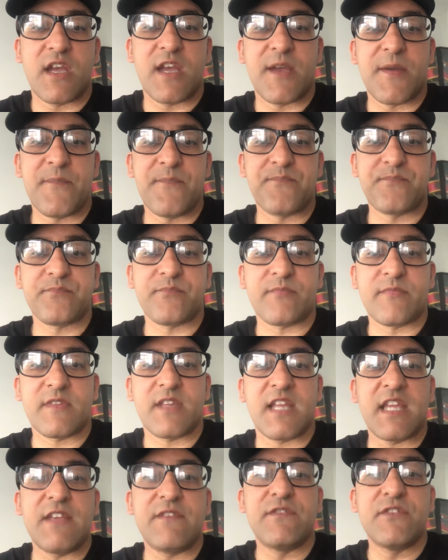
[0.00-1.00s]
um,
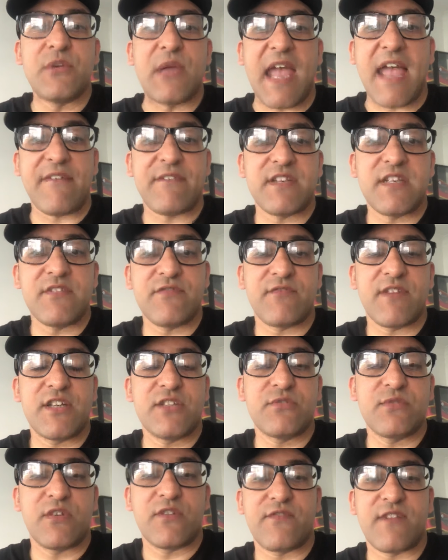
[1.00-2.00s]
if you have any
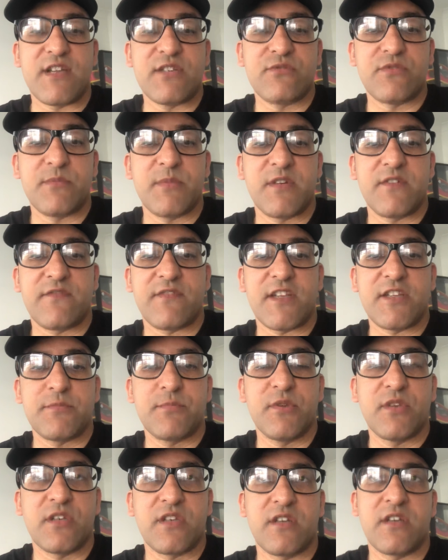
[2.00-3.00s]
friends who are friends with me on
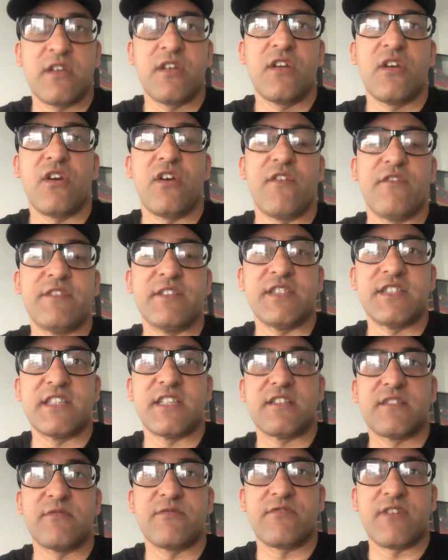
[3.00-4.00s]
Facebook, obviously
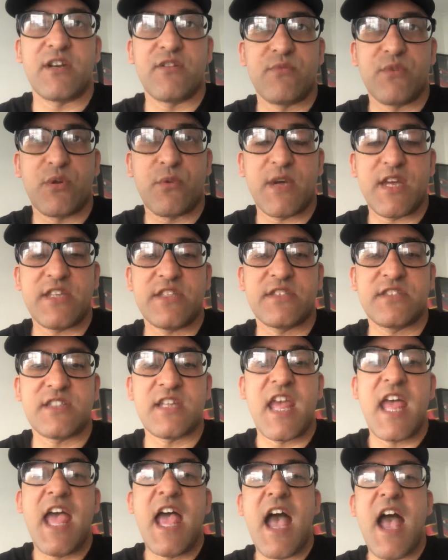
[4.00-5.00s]
send some friend
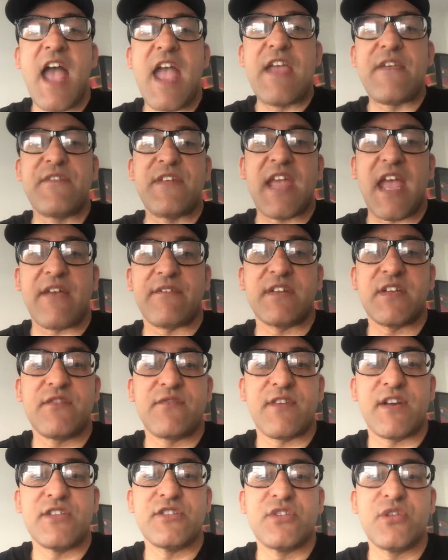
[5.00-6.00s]
requests. If you have any
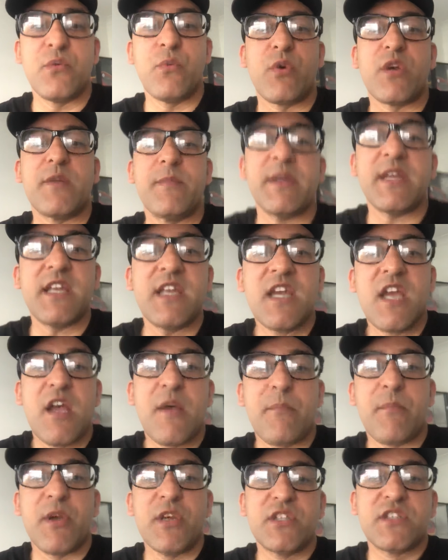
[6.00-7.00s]
friends who want to be
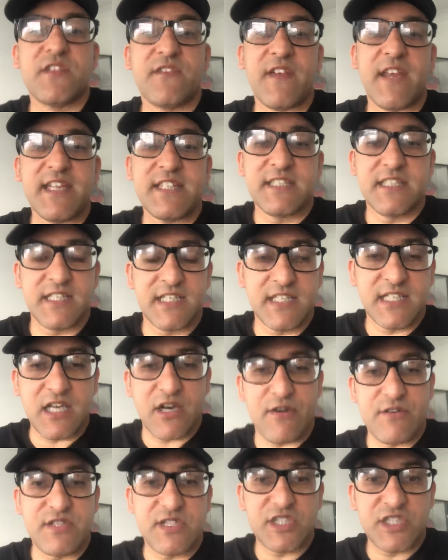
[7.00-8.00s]
motivated,
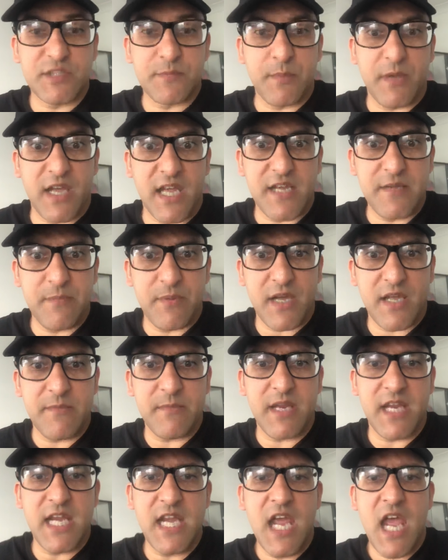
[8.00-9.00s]
encouraged, inspired by
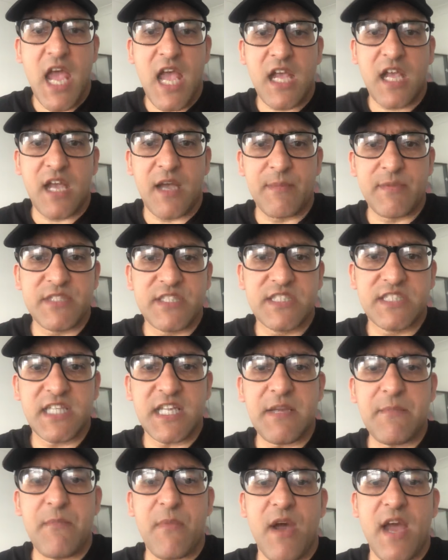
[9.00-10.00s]
me, come and
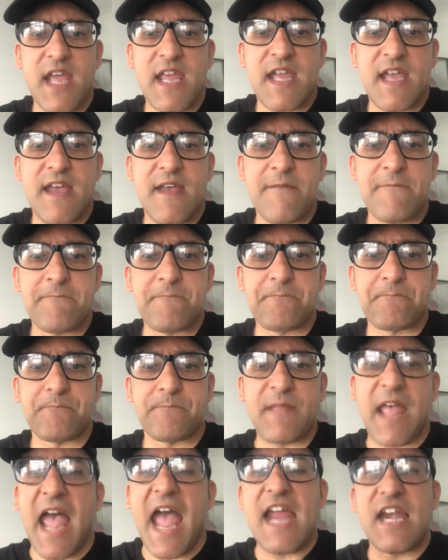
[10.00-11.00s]
see my, um,
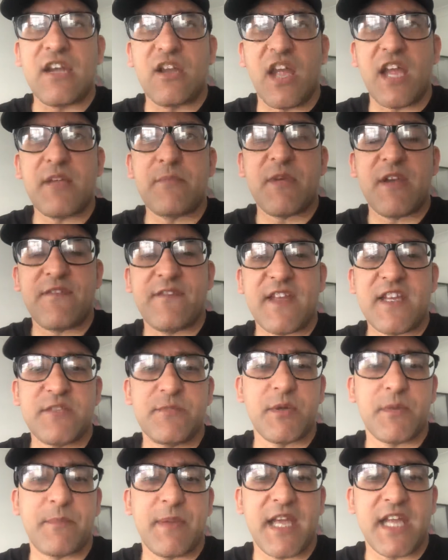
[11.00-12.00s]
uh, like my
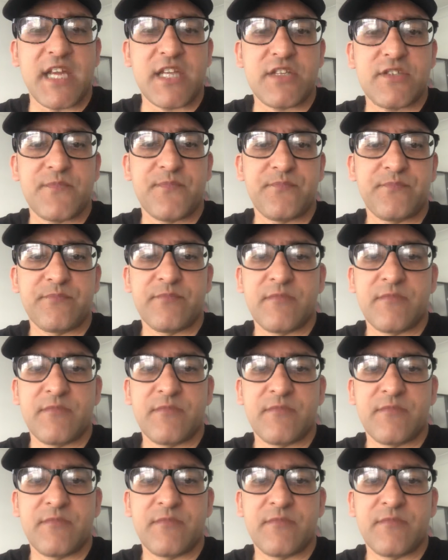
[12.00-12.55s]
Facebook page,